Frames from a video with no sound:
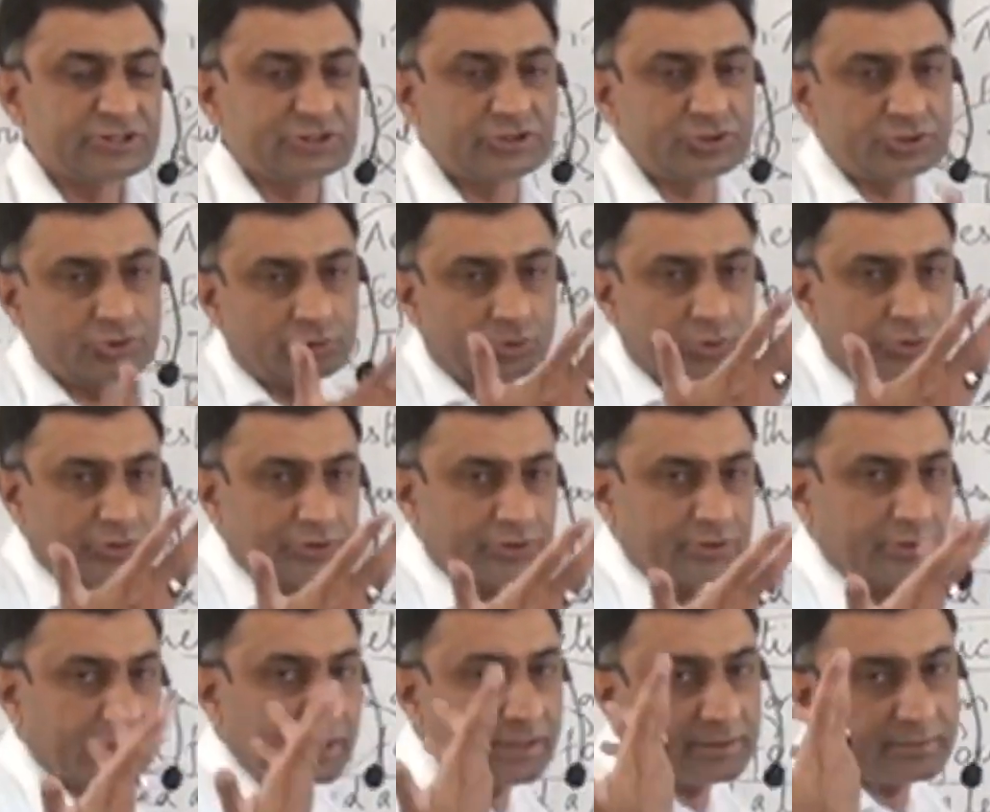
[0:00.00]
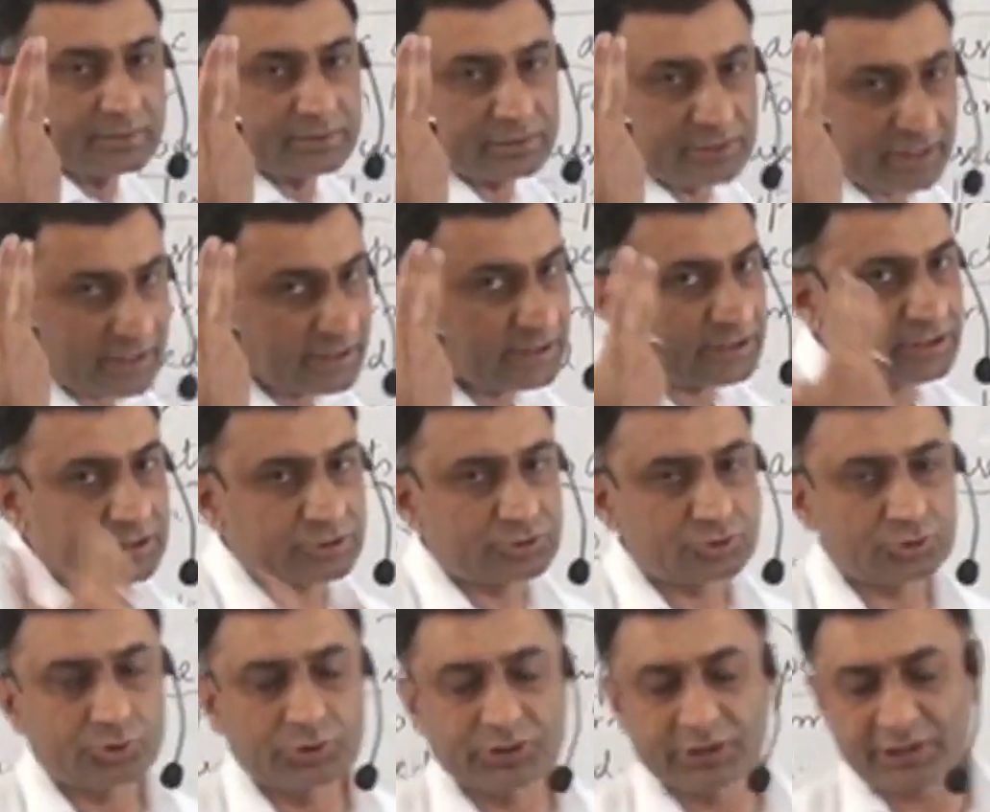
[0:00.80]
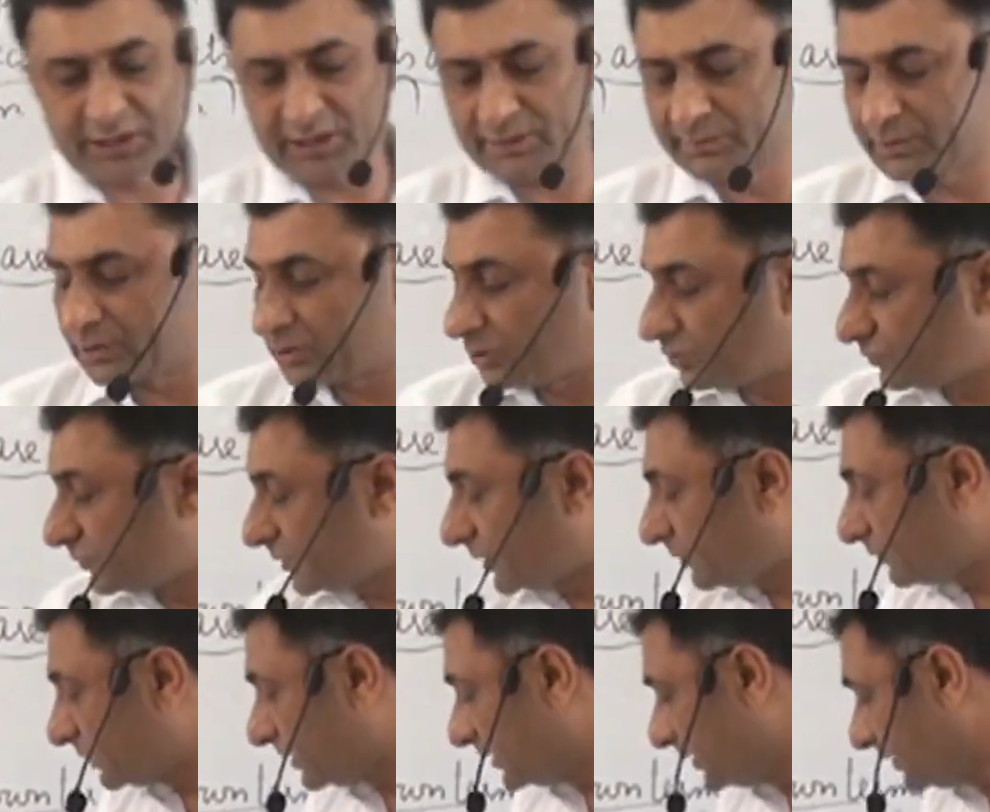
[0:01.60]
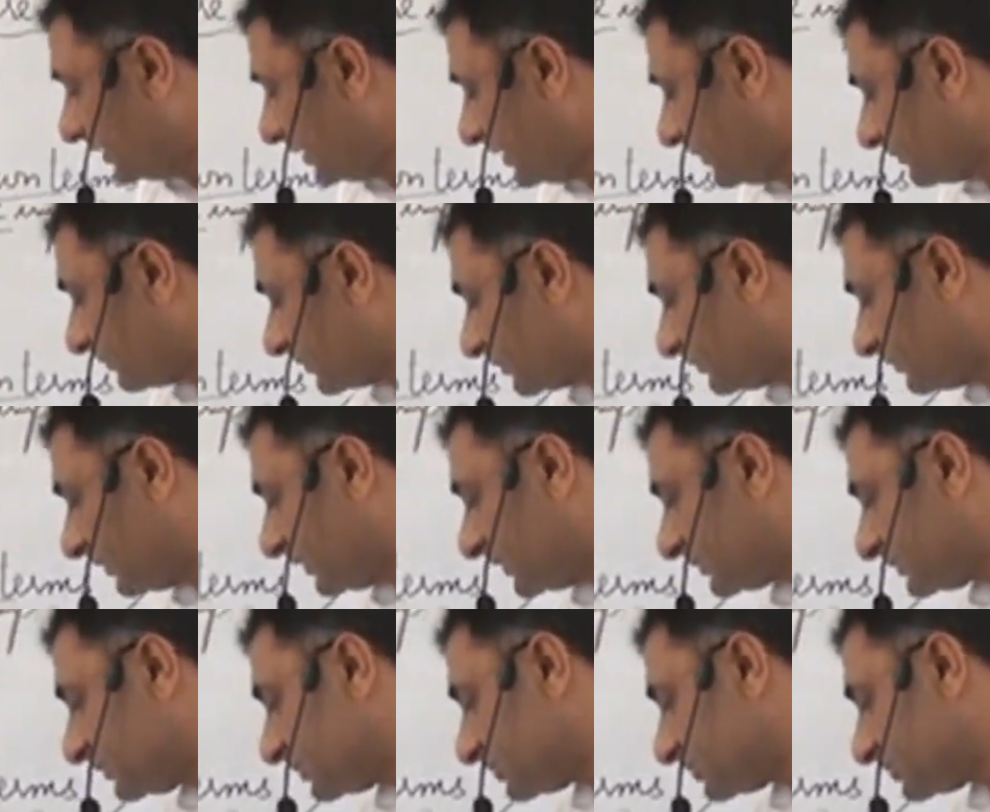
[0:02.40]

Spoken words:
story, and any story can be called fabula. Whereas this